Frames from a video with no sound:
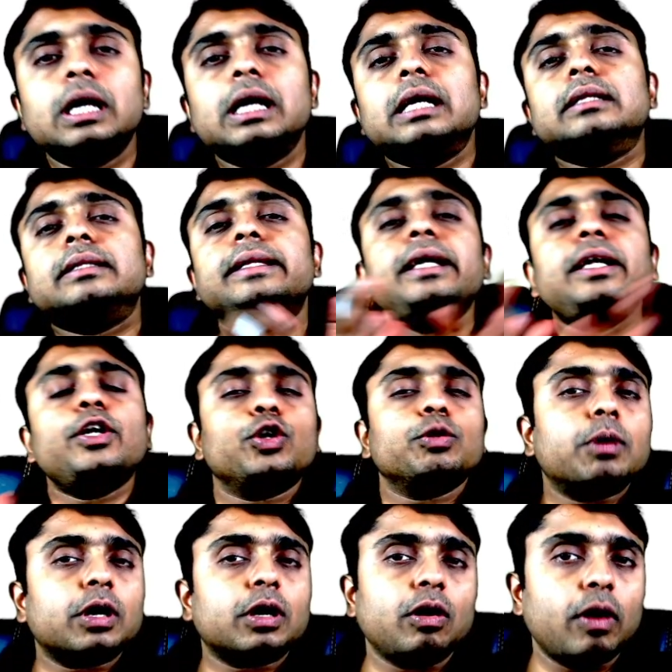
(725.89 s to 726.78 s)
the
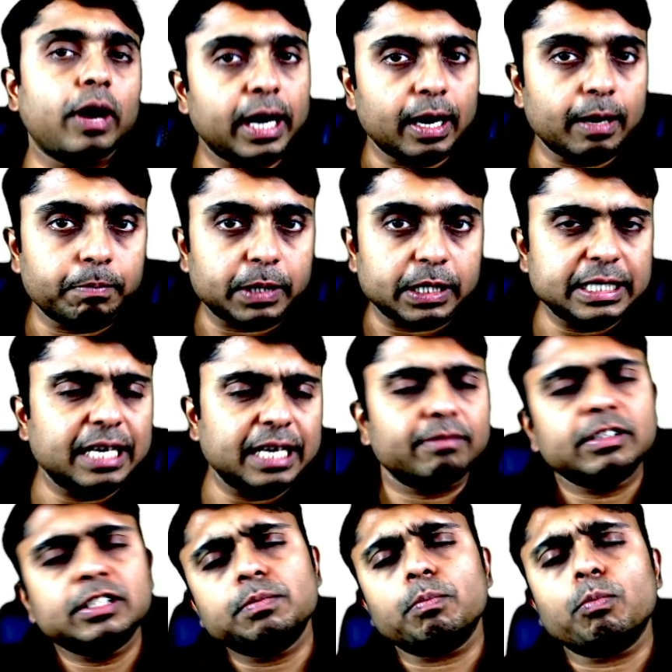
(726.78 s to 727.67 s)
tubercular leprosy, in
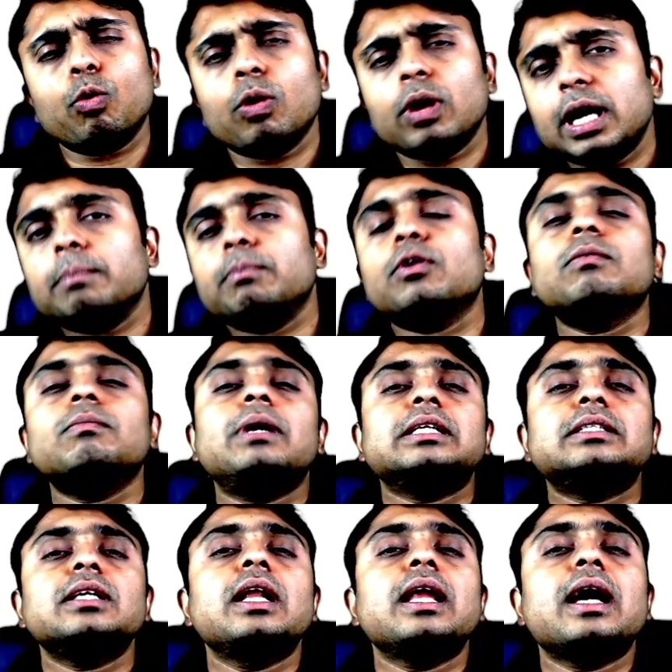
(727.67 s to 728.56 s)
which more number of
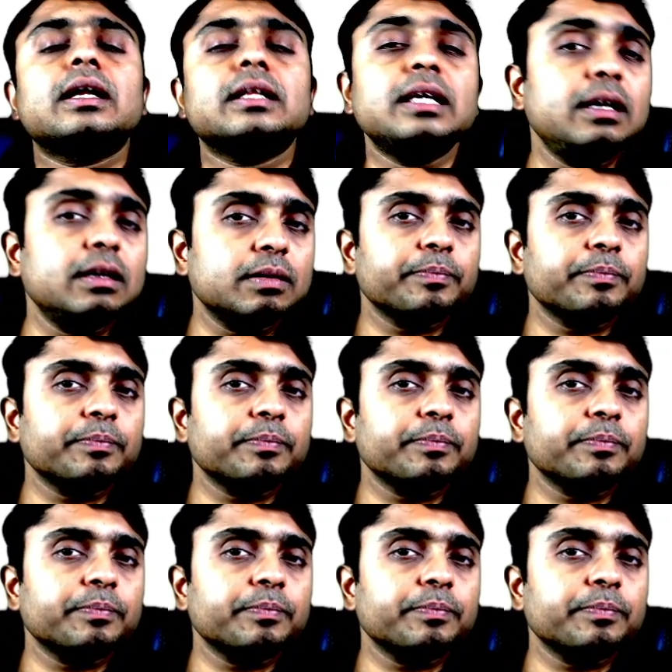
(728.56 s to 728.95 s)
bacilli are there